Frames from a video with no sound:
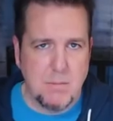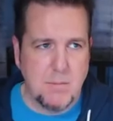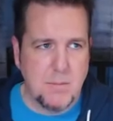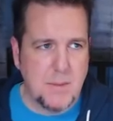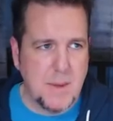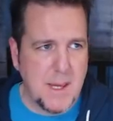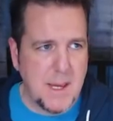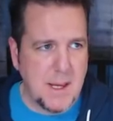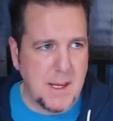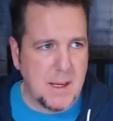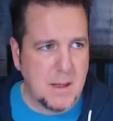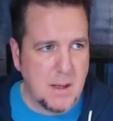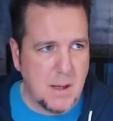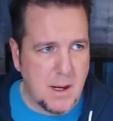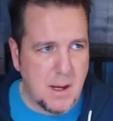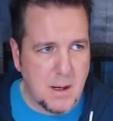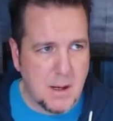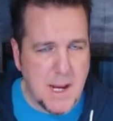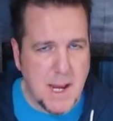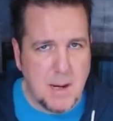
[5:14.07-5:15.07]
they
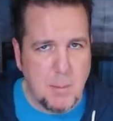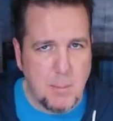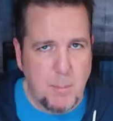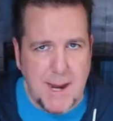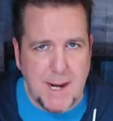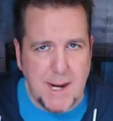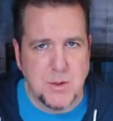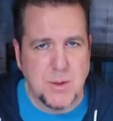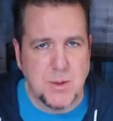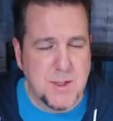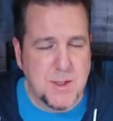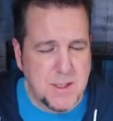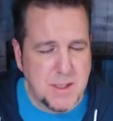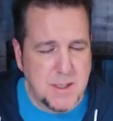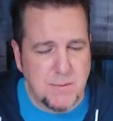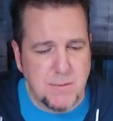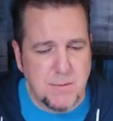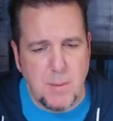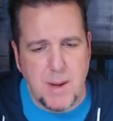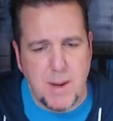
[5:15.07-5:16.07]
uh, kind of backtrace the
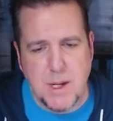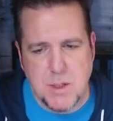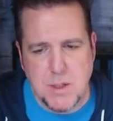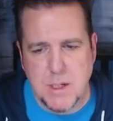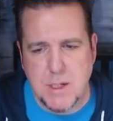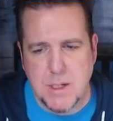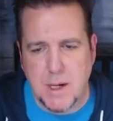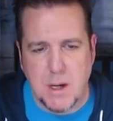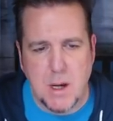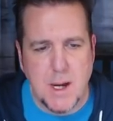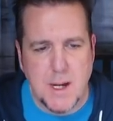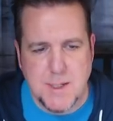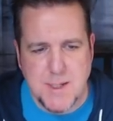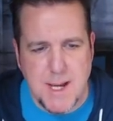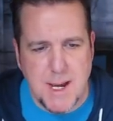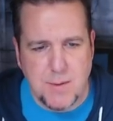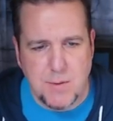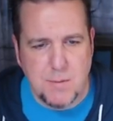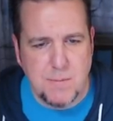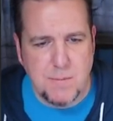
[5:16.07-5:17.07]
information and
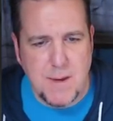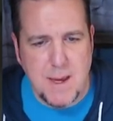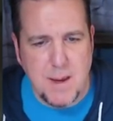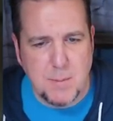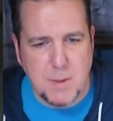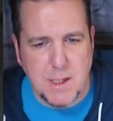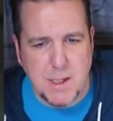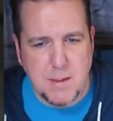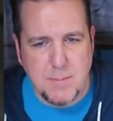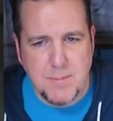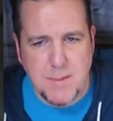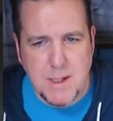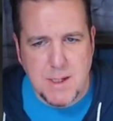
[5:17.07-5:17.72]
contact the family.